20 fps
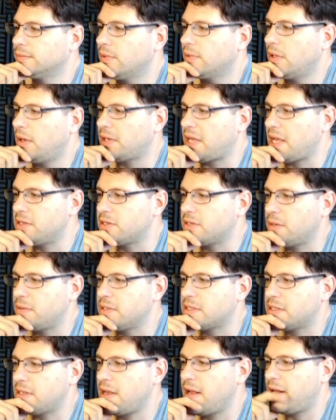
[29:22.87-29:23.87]
Okay, so
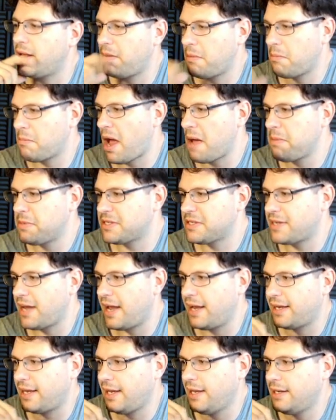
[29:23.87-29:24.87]
it's my
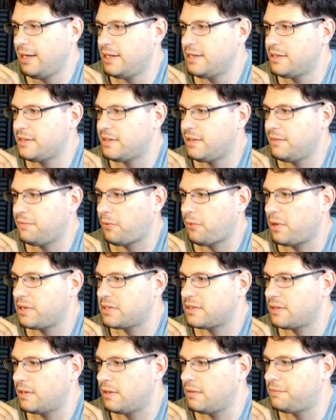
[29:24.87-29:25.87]
mistake. It is the
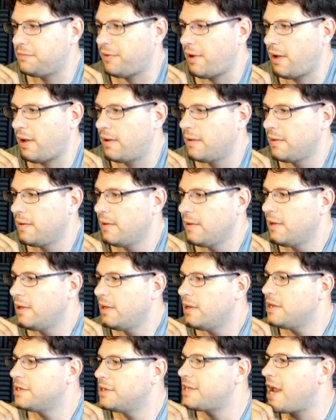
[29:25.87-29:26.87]
voice of
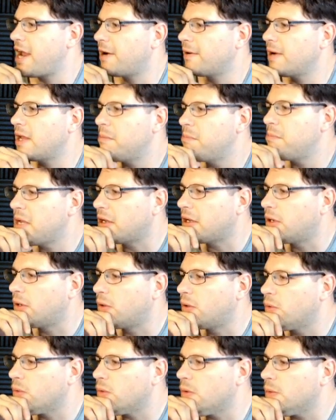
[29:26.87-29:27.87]
Terry
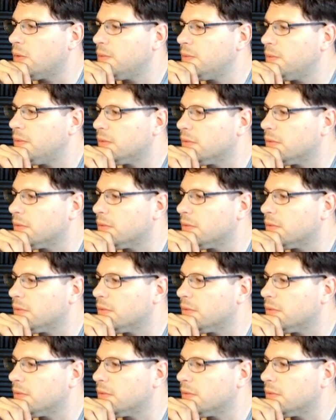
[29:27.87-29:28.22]
McGruin?